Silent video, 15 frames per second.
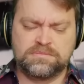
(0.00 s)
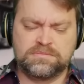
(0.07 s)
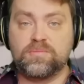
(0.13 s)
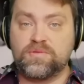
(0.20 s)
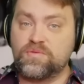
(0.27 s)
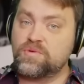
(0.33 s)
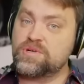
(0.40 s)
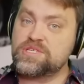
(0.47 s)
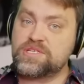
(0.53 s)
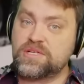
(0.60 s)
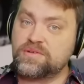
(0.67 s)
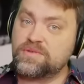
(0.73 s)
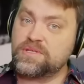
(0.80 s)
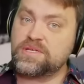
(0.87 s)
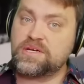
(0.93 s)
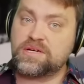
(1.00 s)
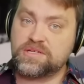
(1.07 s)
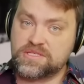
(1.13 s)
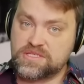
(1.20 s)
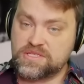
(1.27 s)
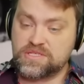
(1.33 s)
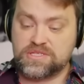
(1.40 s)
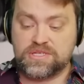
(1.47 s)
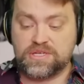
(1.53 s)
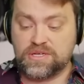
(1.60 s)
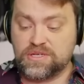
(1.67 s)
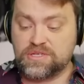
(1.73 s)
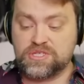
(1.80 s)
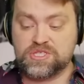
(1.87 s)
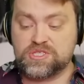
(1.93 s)
Before Sullivan answers
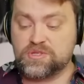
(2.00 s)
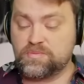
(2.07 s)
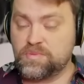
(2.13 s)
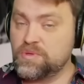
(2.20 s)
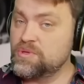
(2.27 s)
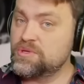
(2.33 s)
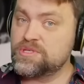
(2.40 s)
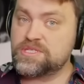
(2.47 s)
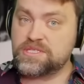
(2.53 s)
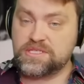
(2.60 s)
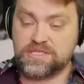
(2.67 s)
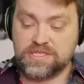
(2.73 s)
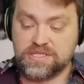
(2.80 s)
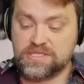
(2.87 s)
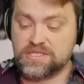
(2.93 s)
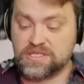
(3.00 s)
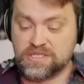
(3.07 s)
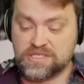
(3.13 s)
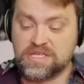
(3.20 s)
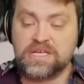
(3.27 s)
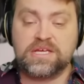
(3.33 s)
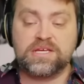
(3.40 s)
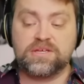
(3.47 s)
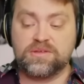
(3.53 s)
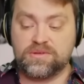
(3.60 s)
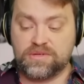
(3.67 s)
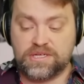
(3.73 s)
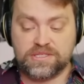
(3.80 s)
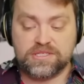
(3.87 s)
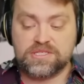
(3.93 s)
here, just the pure statistics.
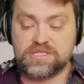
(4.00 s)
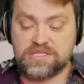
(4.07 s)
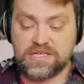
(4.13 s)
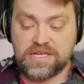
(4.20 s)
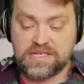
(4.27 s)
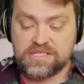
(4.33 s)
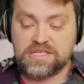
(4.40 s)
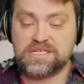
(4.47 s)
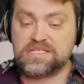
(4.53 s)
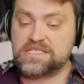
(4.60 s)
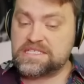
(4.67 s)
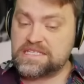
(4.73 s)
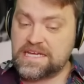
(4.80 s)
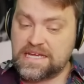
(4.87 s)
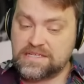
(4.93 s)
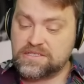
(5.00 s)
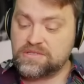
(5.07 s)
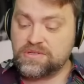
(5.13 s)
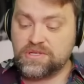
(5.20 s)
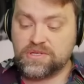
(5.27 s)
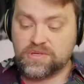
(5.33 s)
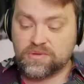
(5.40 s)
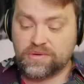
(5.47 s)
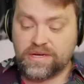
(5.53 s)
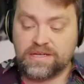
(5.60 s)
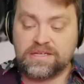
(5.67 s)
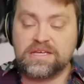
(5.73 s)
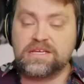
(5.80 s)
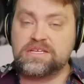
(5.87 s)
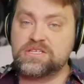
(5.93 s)
United States sent to
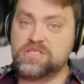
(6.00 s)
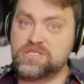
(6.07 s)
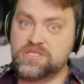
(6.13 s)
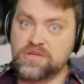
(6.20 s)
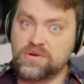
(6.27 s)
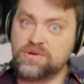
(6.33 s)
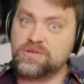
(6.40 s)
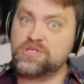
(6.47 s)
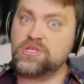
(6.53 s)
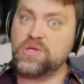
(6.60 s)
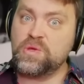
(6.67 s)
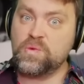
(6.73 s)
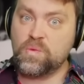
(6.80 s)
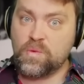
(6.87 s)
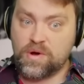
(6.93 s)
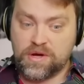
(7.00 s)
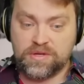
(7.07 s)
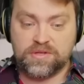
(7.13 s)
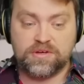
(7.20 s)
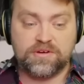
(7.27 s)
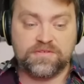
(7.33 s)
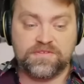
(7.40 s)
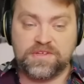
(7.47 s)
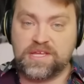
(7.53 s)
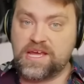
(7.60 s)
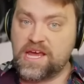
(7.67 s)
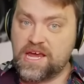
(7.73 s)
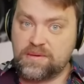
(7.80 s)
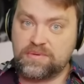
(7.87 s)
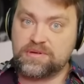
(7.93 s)
Ukraine 31 of the
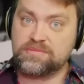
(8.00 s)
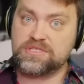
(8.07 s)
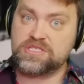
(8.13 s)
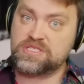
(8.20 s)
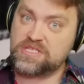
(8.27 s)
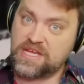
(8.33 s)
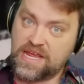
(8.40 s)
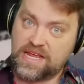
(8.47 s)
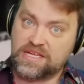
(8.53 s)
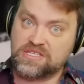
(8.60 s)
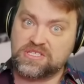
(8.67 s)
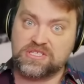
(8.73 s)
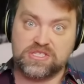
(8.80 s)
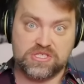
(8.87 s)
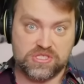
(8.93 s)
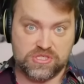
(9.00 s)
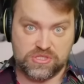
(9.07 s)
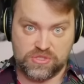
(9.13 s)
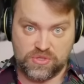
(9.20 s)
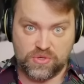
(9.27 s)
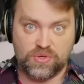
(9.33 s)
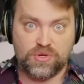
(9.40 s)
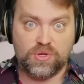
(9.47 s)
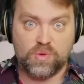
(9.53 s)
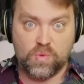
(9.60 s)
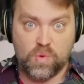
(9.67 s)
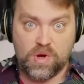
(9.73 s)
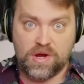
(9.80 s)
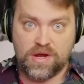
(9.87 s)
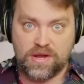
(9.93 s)
Abrams tanks.
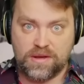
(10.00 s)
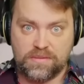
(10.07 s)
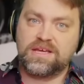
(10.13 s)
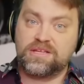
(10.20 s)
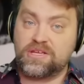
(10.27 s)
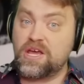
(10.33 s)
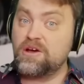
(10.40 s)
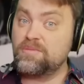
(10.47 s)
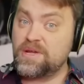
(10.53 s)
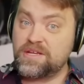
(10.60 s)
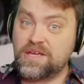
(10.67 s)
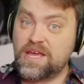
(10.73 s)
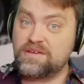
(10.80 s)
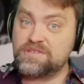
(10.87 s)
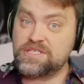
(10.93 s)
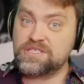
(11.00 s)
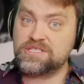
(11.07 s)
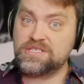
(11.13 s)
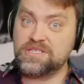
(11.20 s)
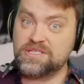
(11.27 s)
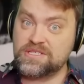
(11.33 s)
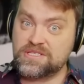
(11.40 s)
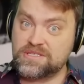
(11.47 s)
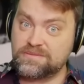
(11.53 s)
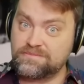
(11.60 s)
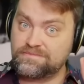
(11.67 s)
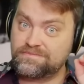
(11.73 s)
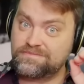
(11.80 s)
31. And how many F-16s?